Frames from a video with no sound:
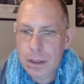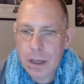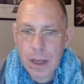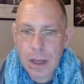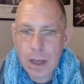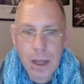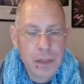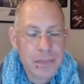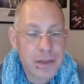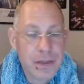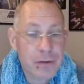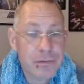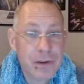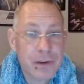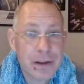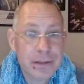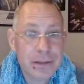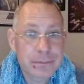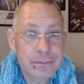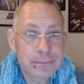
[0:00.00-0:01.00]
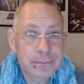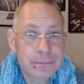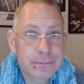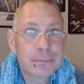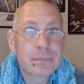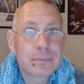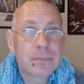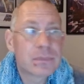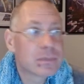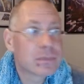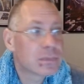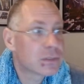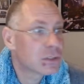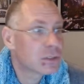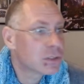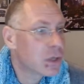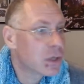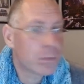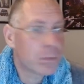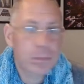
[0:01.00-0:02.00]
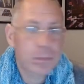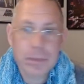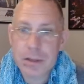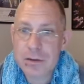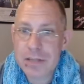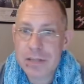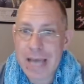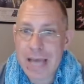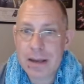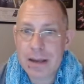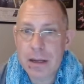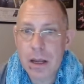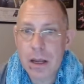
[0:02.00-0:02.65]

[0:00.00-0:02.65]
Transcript: They're fun. So there's that.